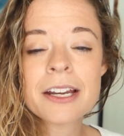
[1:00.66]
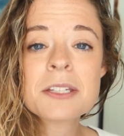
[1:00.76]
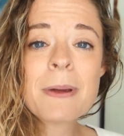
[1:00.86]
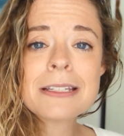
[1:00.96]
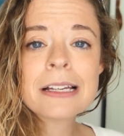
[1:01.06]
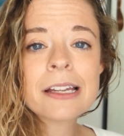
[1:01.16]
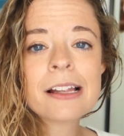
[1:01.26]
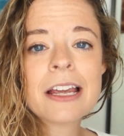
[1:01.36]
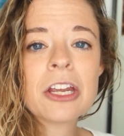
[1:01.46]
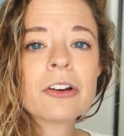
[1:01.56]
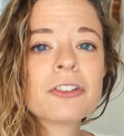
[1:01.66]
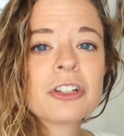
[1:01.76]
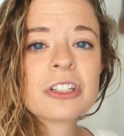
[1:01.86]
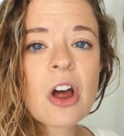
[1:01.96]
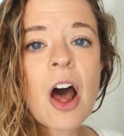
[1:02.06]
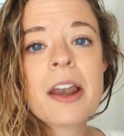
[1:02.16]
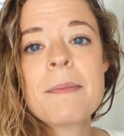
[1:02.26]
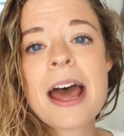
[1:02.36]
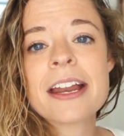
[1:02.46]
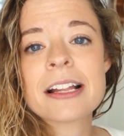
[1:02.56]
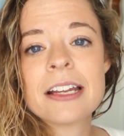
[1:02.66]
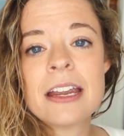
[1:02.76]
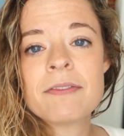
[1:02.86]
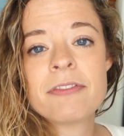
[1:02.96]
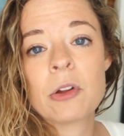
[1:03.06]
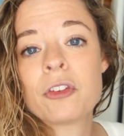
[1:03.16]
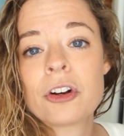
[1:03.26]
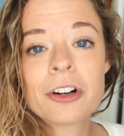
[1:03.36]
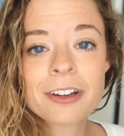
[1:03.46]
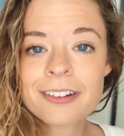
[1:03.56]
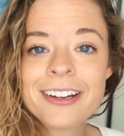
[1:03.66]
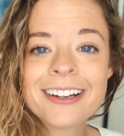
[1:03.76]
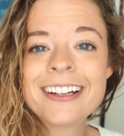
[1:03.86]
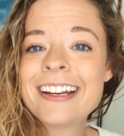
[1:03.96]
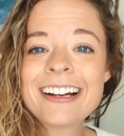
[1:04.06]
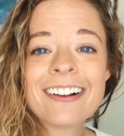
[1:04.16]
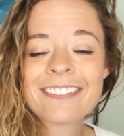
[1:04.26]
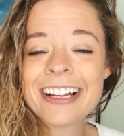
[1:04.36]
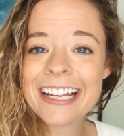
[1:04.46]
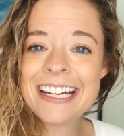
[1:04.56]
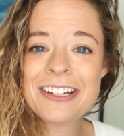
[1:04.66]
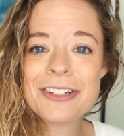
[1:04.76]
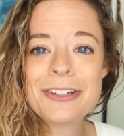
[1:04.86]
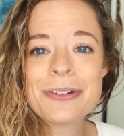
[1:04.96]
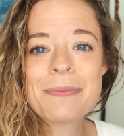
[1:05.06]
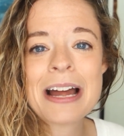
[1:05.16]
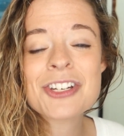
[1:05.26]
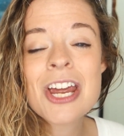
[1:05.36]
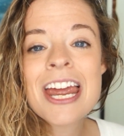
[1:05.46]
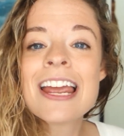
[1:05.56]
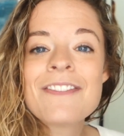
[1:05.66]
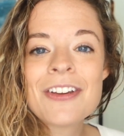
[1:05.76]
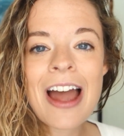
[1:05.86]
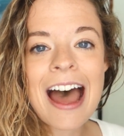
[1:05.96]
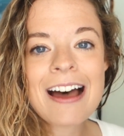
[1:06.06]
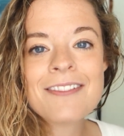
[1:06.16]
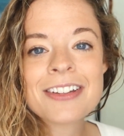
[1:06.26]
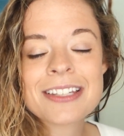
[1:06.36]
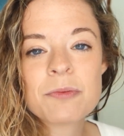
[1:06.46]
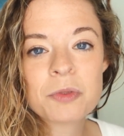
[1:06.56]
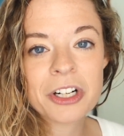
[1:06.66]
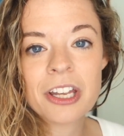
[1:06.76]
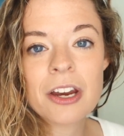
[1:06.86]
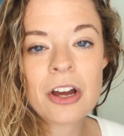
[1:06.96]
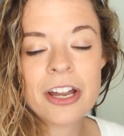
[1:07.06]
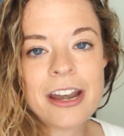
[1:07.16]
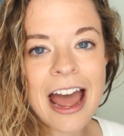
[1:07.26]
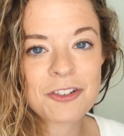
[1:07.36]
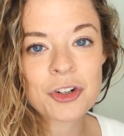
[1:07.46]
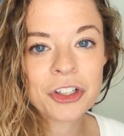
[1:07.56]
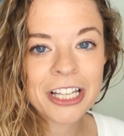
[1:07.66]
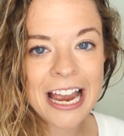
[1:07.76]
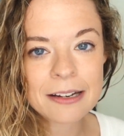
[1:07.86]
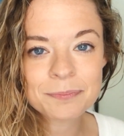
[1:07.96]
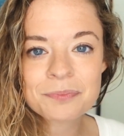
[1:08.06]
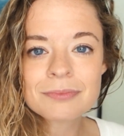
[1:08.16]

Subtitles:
and it's basically like you're just automatically filtered. You don't really need to do much if you have some really good natural light.